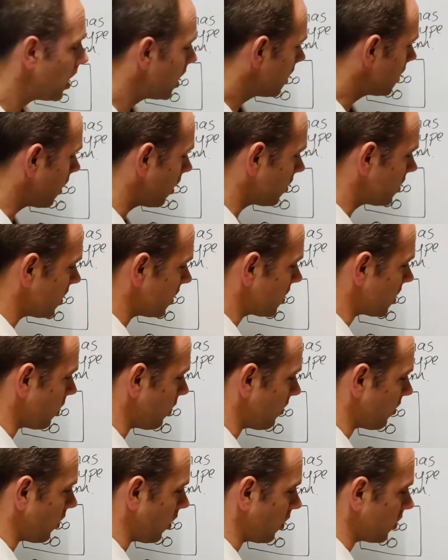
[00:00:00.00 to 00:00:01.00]
Notice that
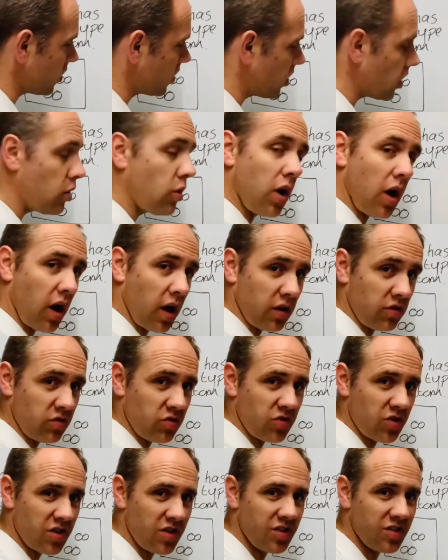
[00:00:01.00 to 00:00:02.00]
we've got two
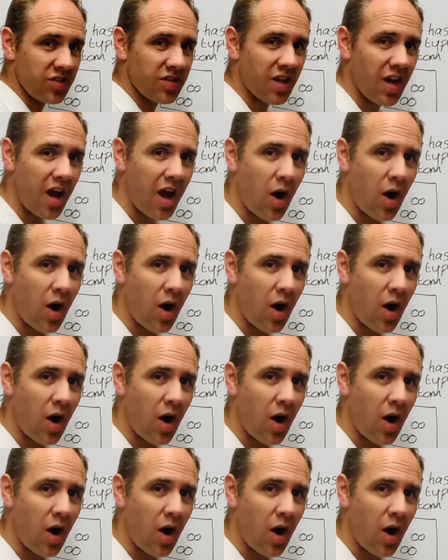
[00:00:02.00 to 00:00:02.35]
hydrogens,